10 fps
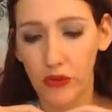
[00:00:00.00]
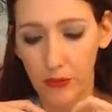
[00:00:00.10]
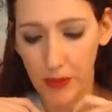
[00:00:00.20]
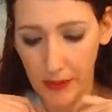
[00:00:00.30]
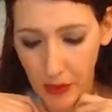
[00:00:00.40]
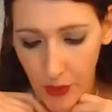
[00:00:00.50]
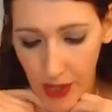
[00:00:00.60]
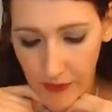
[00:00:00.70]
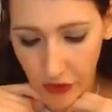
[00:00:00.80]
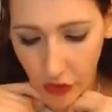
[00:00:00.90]
So maybe you
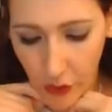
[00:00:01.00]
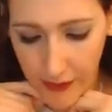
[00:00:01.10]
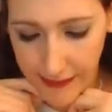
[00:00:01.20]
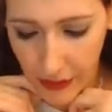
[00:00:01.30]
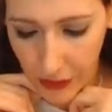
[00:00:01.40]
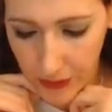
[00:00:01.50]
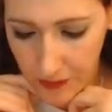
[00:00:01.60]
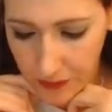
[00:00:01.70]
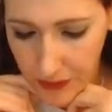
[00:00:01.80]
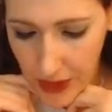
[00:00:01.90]
have a choice here.
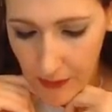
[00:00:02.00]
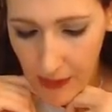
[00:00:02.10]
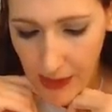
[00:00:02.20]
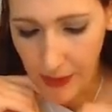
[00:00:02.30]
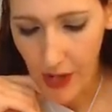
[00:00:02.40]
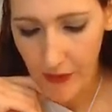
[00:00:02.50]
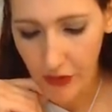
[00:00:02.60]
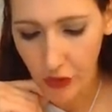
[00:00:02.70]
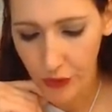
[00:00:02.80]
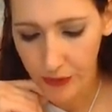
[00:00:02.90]
Maybe you have
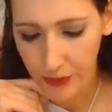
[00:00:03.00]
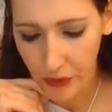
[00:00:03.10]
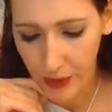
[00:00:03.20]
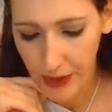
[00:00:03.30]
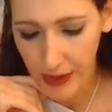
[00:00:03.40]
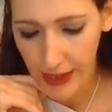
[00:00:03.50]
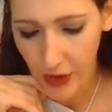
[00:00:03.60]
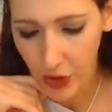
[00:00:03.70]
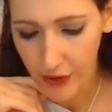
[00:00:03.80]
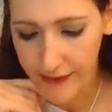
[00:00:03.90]
a choice between
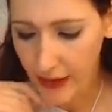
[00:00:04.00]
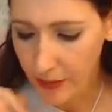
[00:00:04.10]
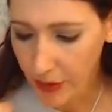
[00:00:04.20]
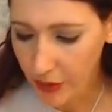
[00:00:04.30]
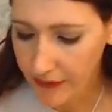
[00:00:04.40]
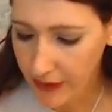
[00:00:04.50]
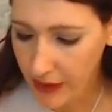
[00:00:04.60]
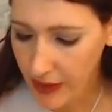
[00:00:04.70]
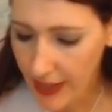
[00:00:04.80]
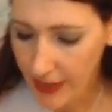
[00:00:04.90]
an earth sign
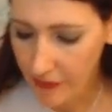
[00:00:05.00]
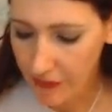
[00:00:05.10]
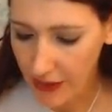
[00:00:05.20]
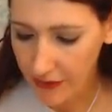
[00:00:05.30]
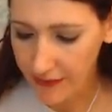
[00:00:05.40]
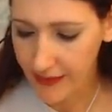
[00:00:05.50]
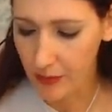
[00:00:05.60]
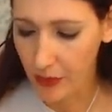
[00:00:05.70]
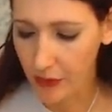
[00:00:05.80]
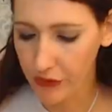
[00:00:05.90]
person and a fire
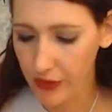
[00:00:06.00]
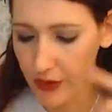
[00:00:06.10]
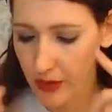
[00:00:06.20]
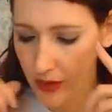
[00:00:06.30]
sign person.